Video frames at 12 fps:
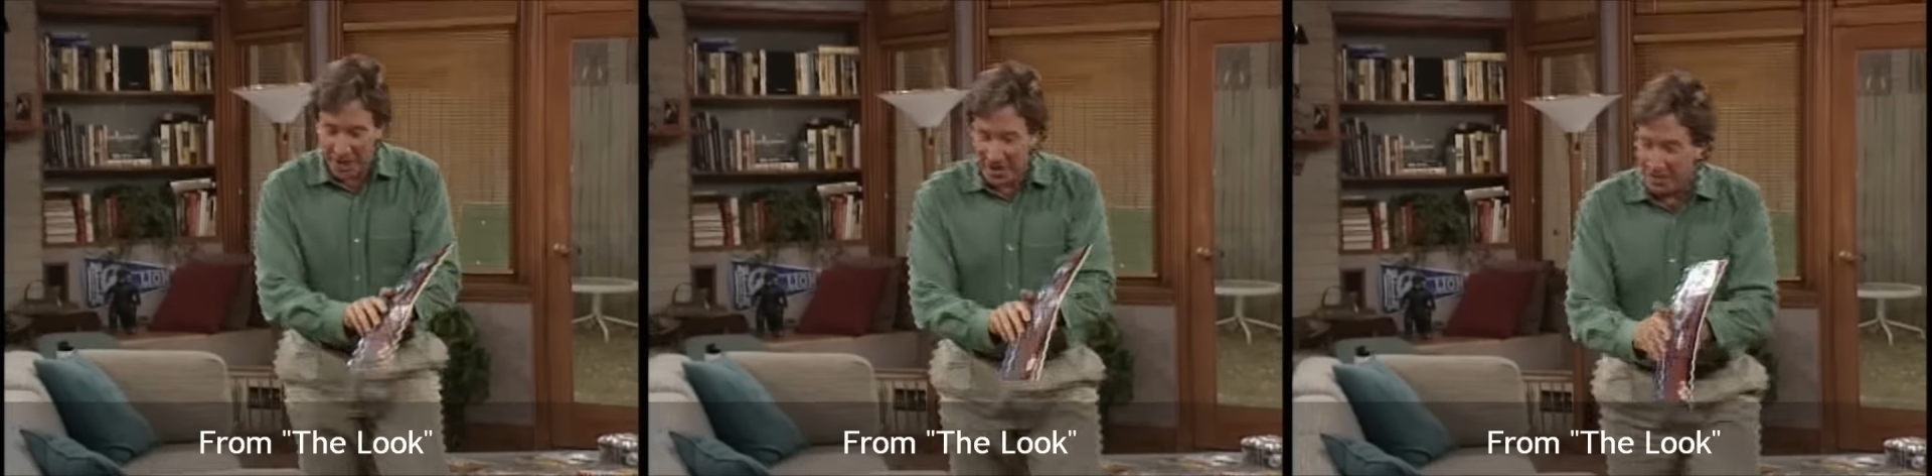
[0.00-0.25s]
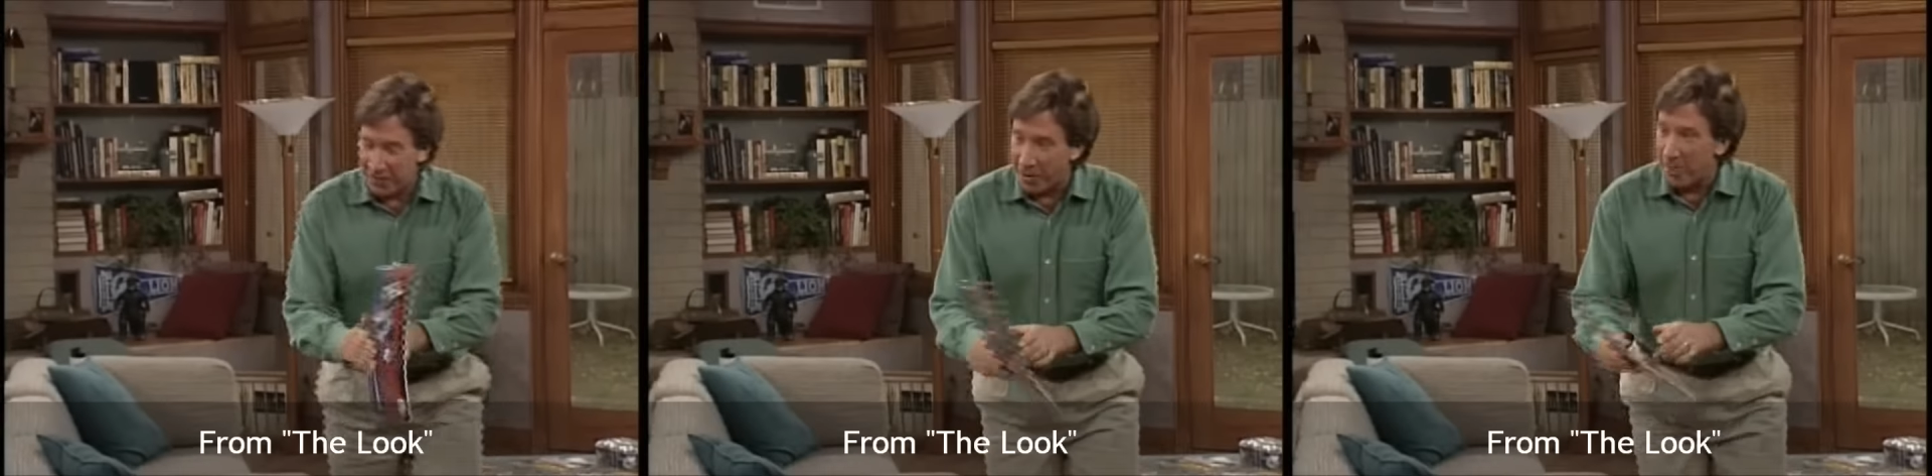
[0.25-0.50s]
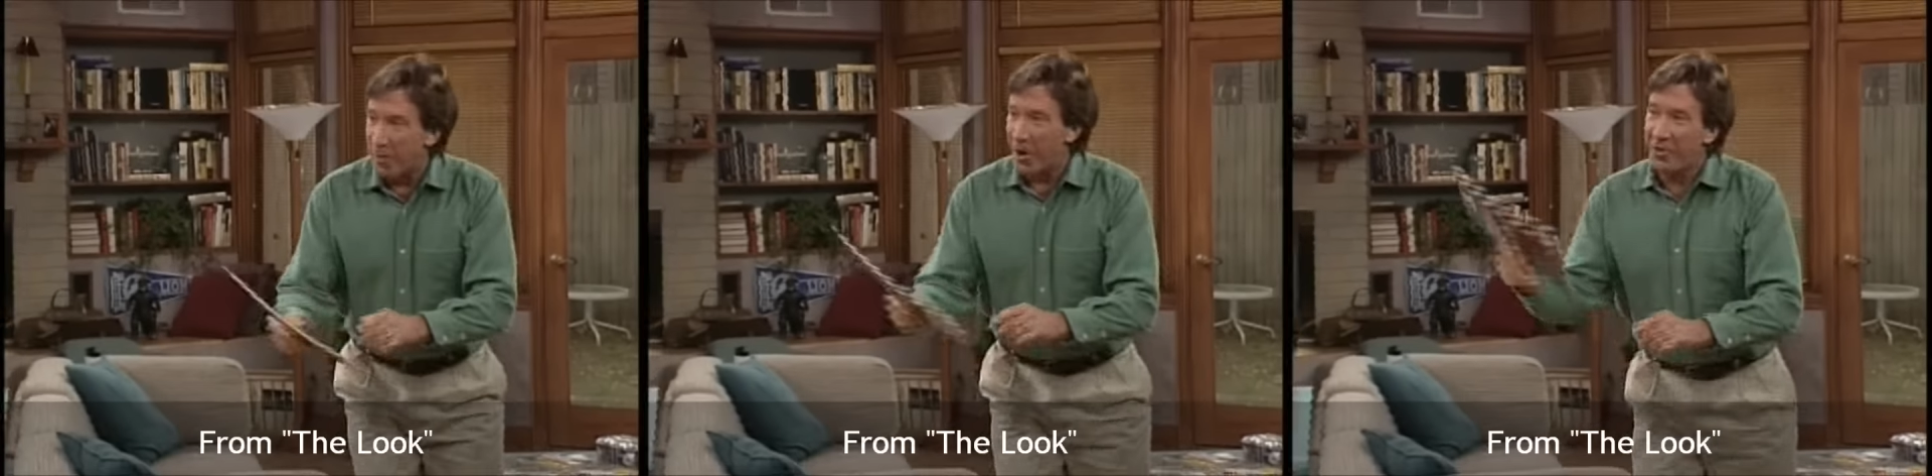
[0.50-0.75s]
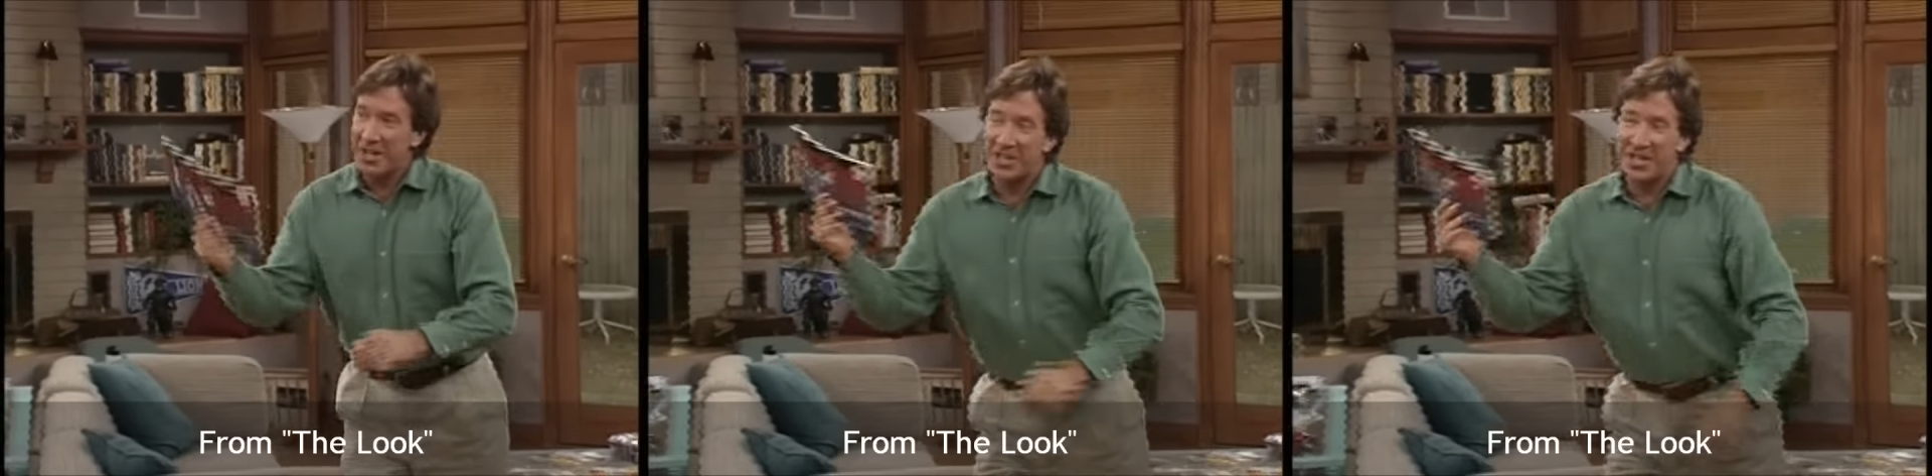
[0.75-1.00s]
that from
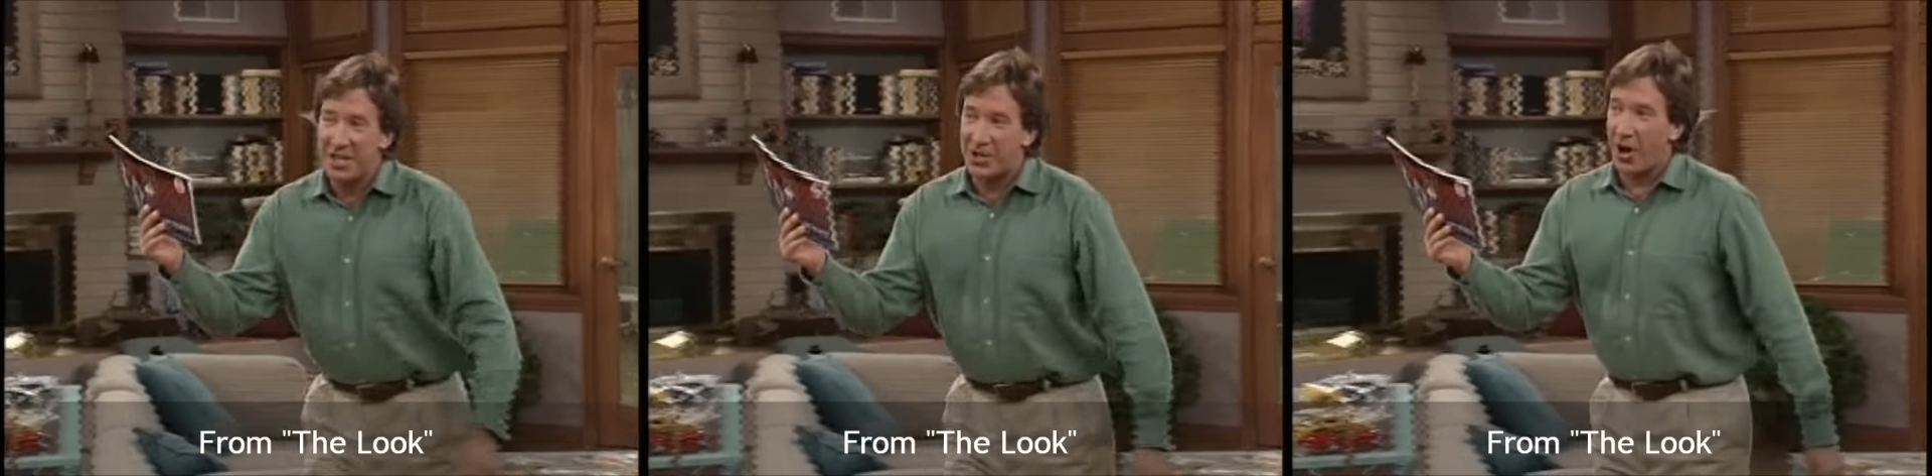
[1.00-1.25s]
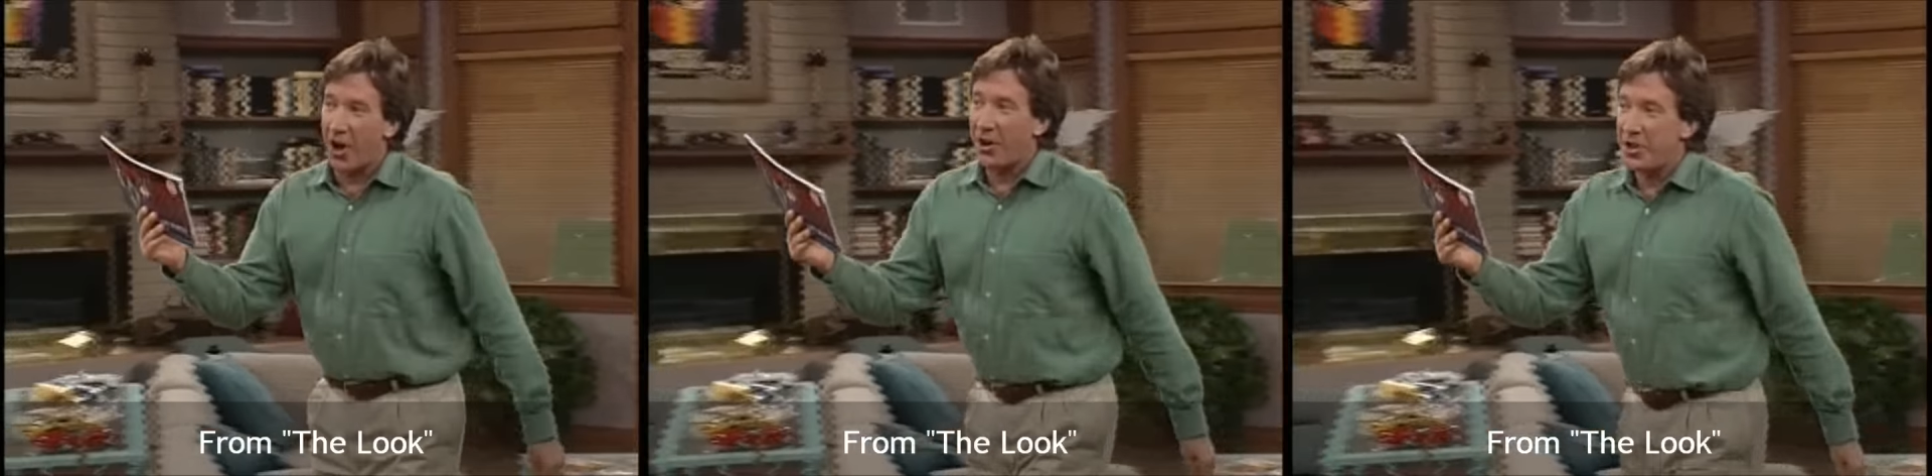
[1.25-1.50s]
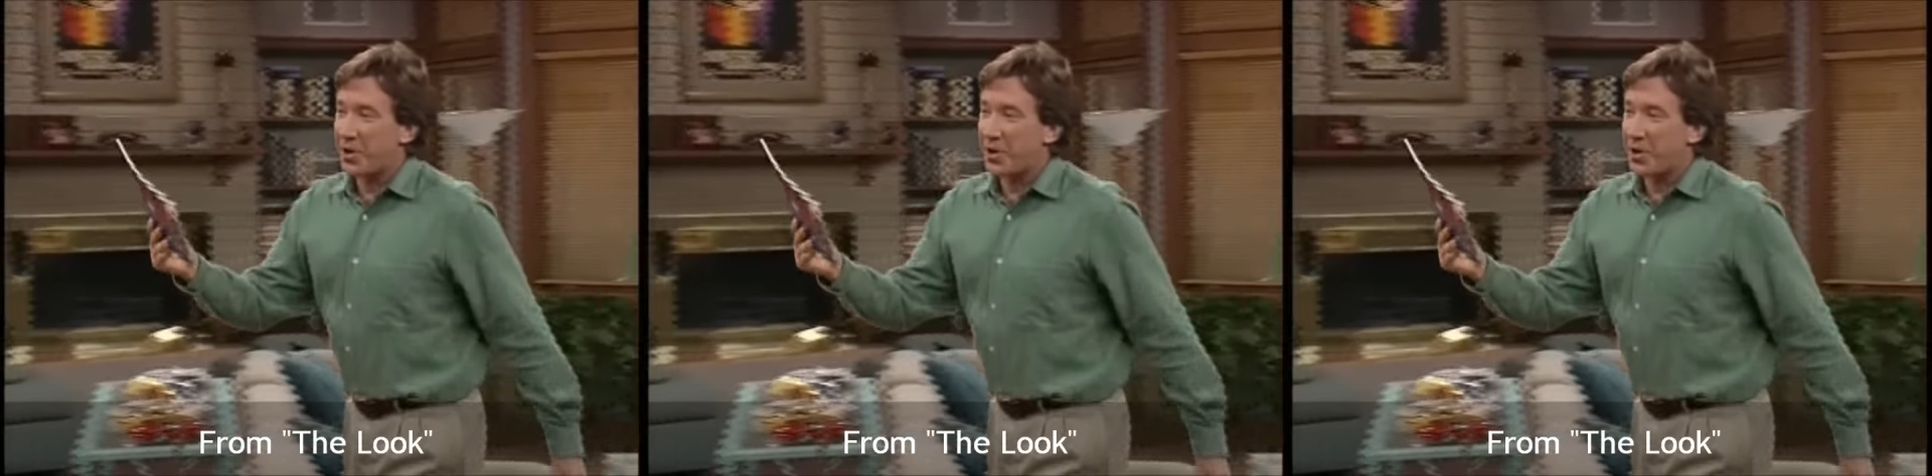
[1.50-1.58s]
where these seats are,